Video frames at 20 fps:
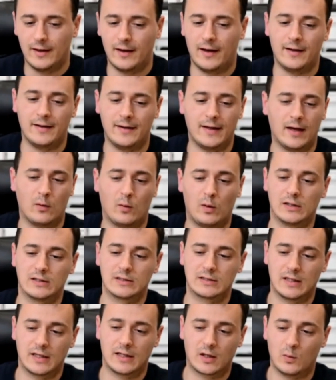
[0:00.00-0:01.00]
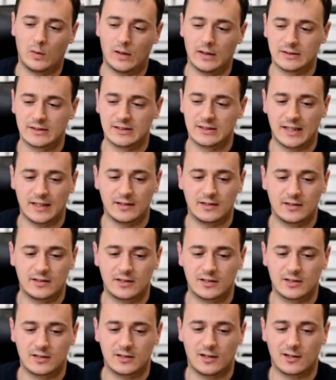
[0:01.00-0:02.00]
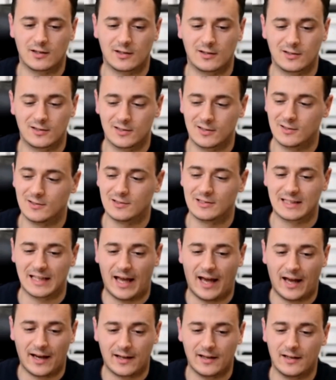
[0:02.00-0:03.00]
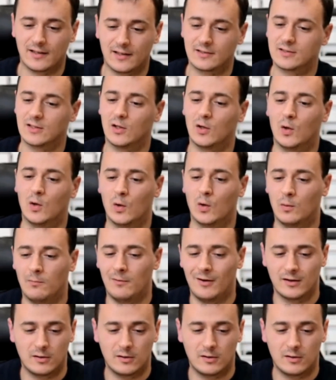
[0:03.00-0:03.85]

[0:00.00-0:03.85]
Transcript: and yeah once like one side starts to slacking so